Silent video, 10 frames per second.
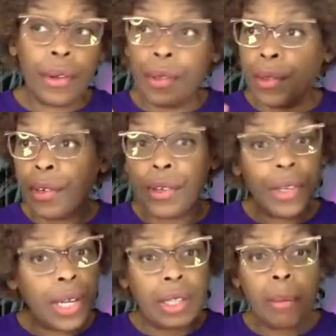the good
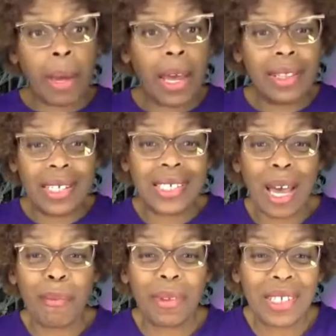and the bad that's
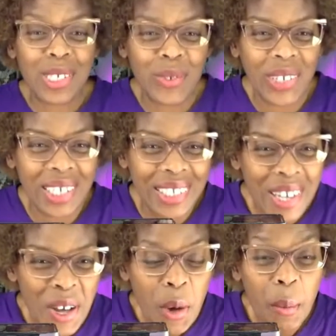happened this week.
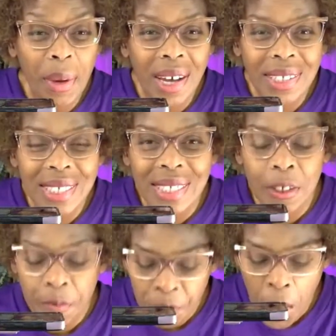But
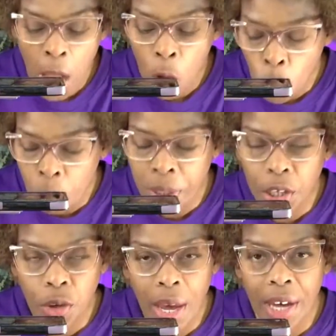I hope that
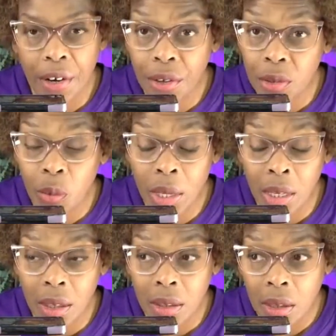you had a good
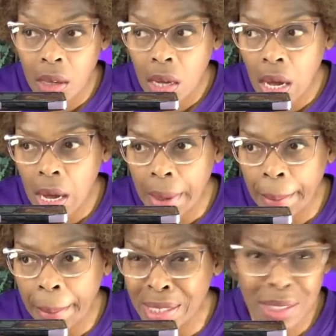week.
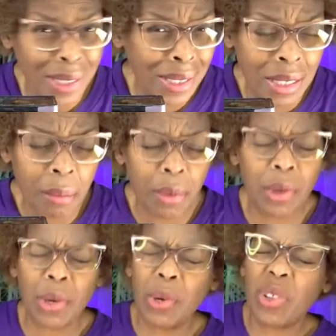It's
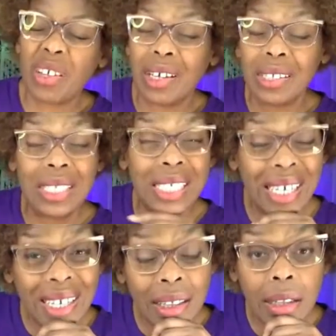December the
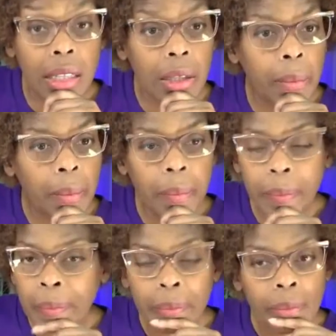10th.
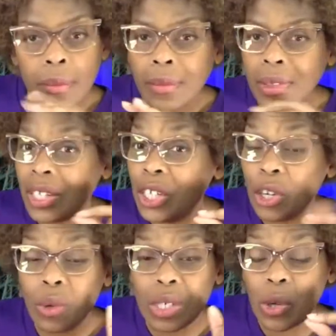The
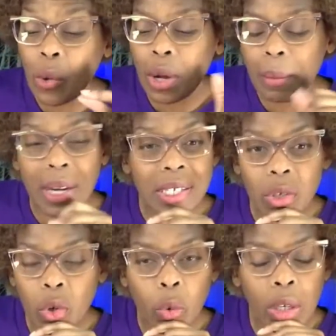year is going by so
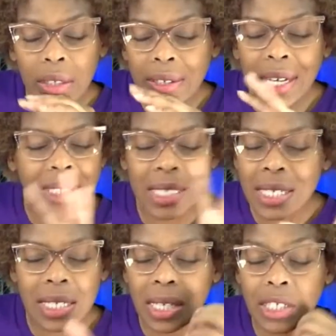quickly. It
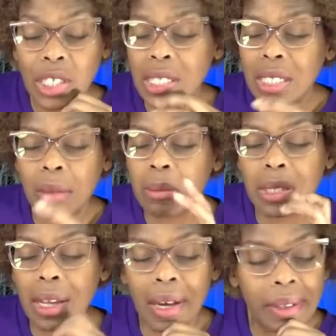just seems
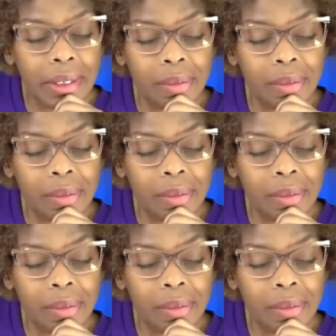like,